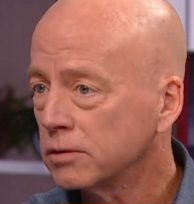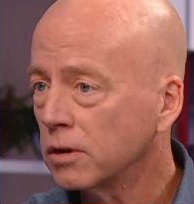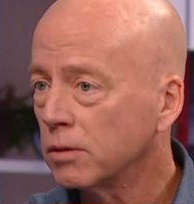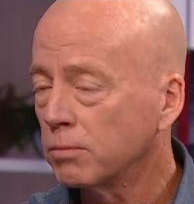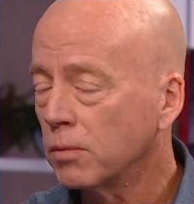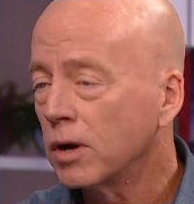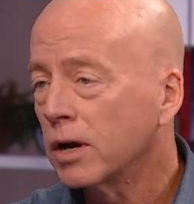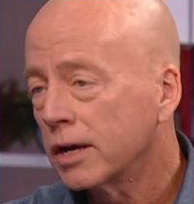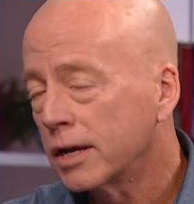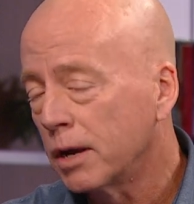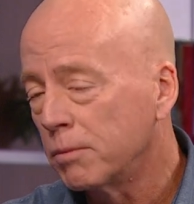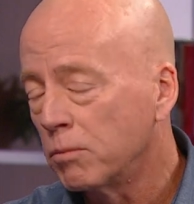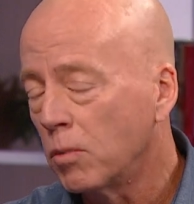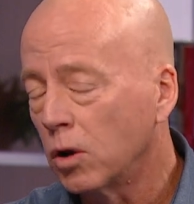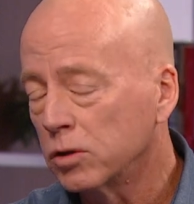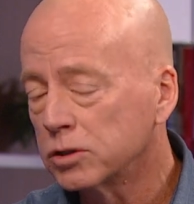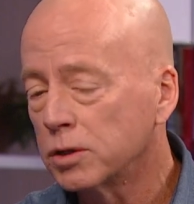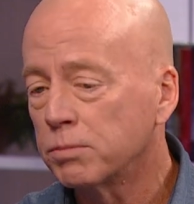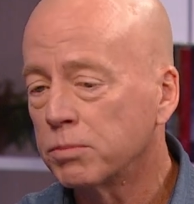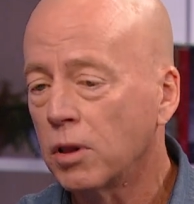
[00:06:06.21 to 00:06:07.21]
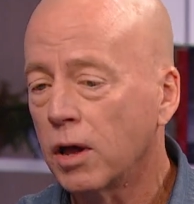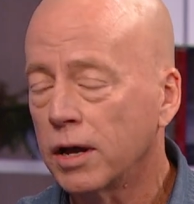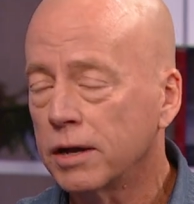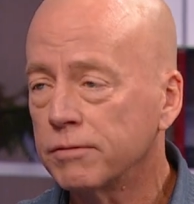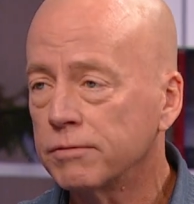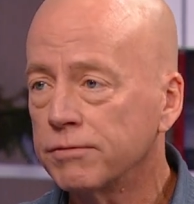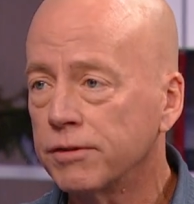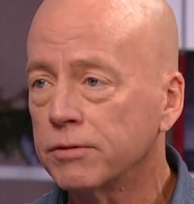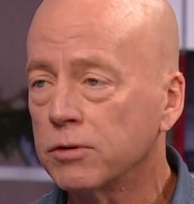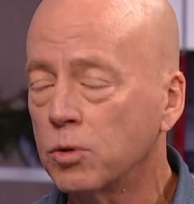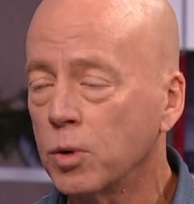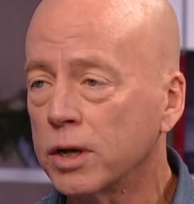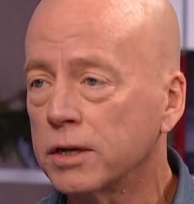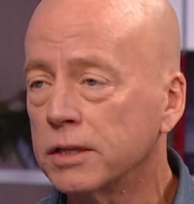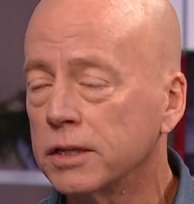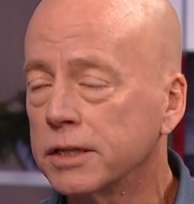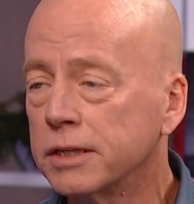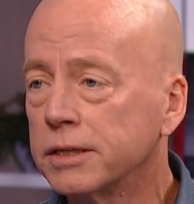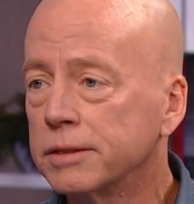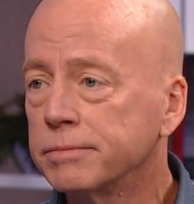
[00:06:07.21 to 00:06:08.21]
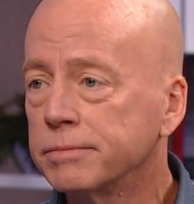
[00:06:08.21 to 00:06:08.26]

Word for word: not again, multiplying quickly.